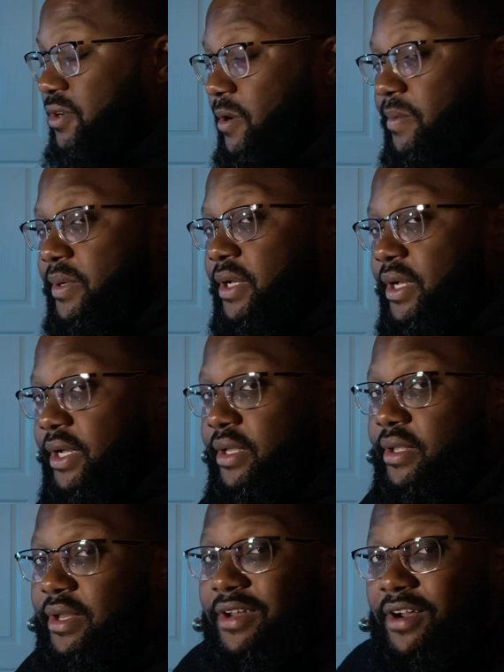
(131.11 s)
sharp
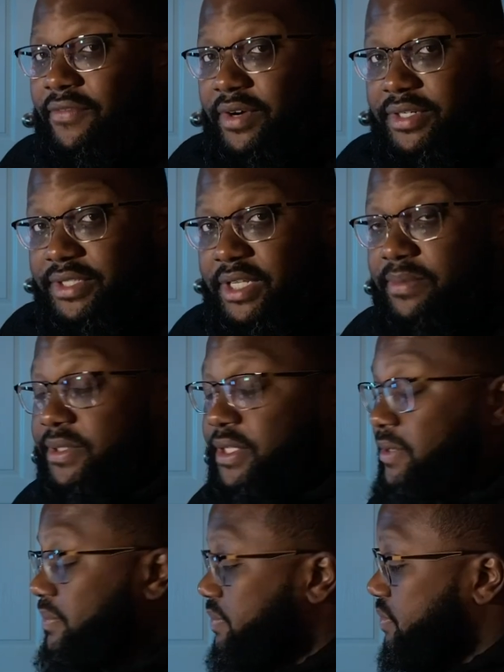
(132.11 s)
cut of our
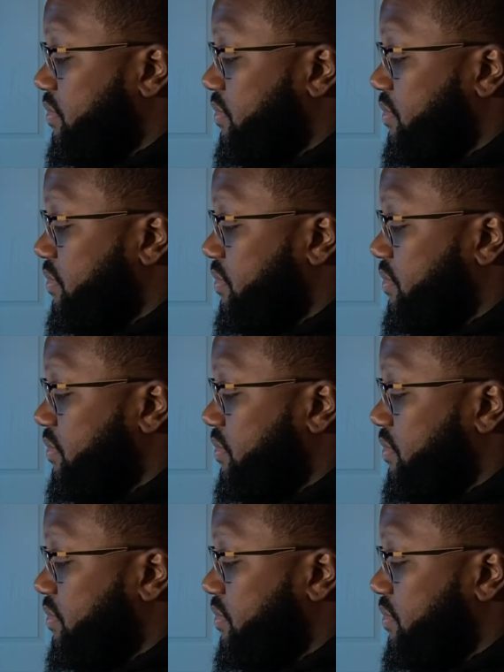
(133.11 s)
subject.